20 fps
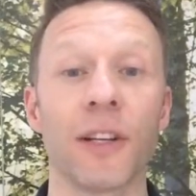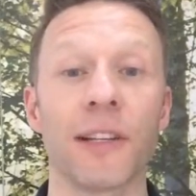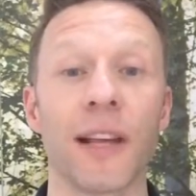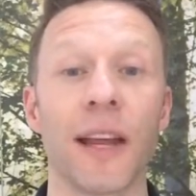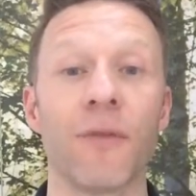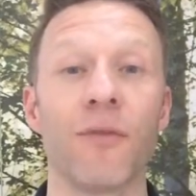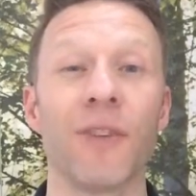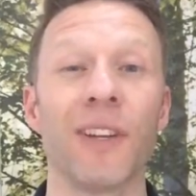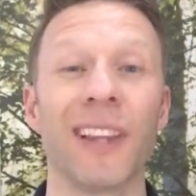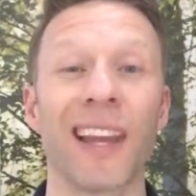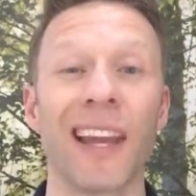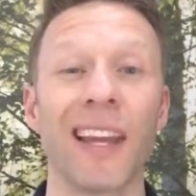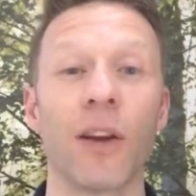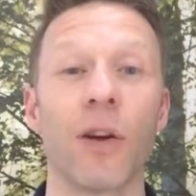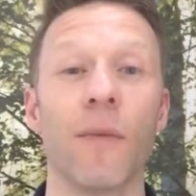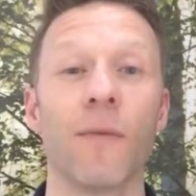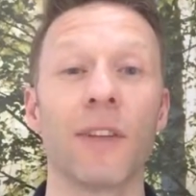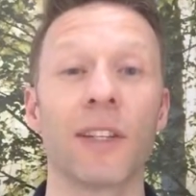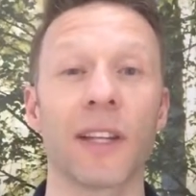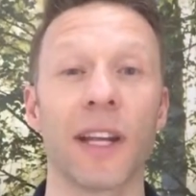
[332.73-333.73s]
this everyday
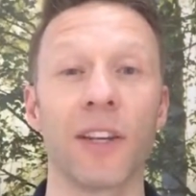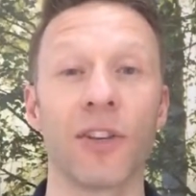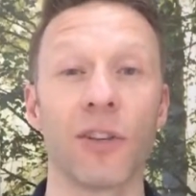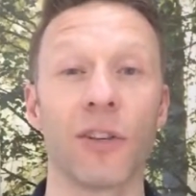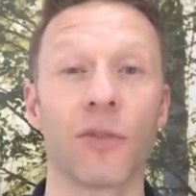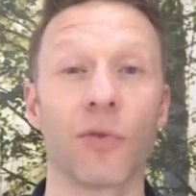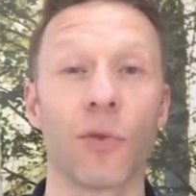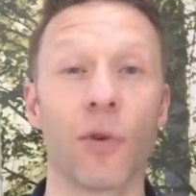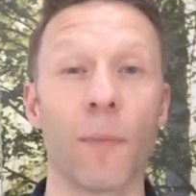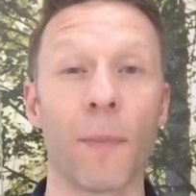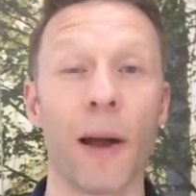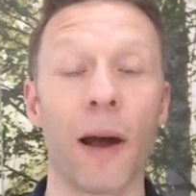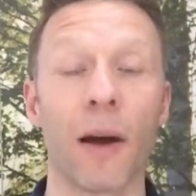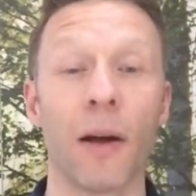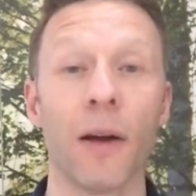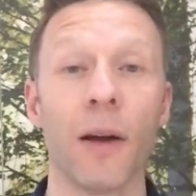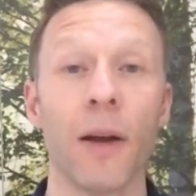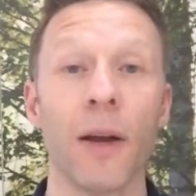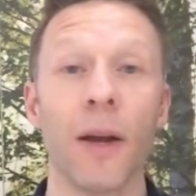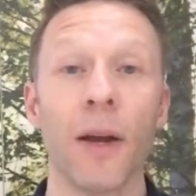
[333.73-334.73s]
conversation is all
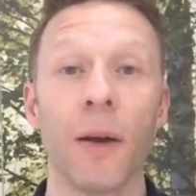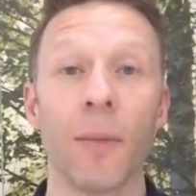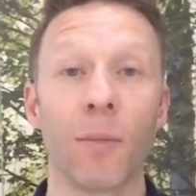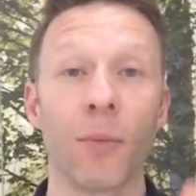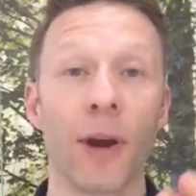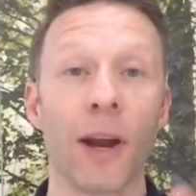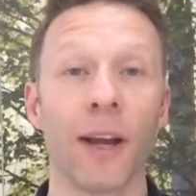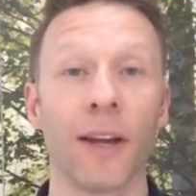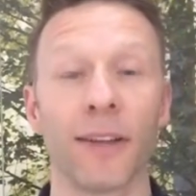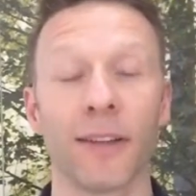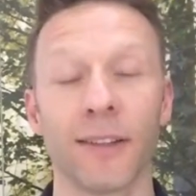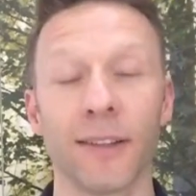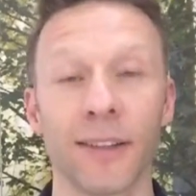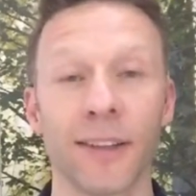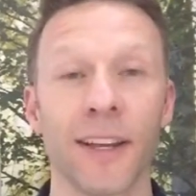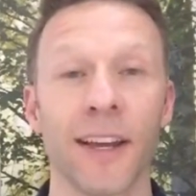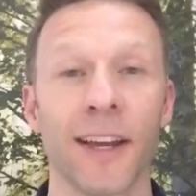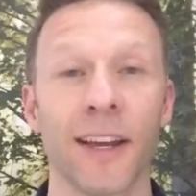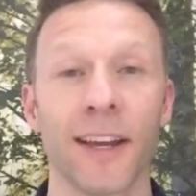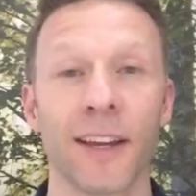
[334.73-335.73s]
about. Brett,
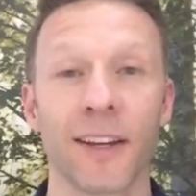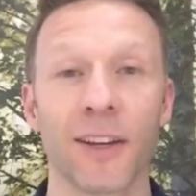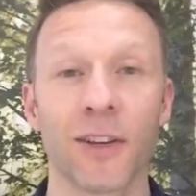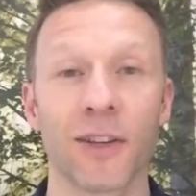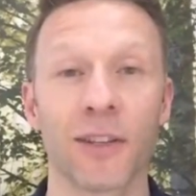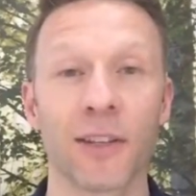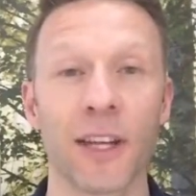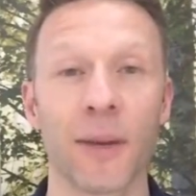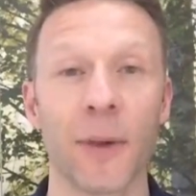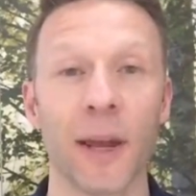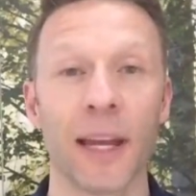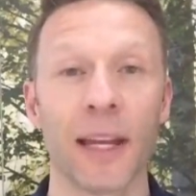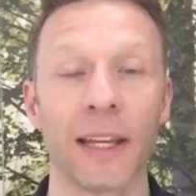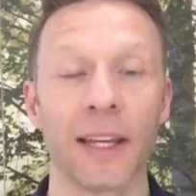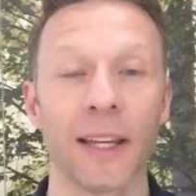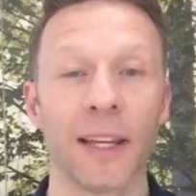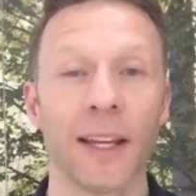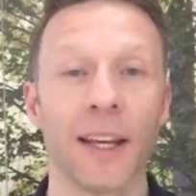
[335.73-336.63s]
good to see you, mate.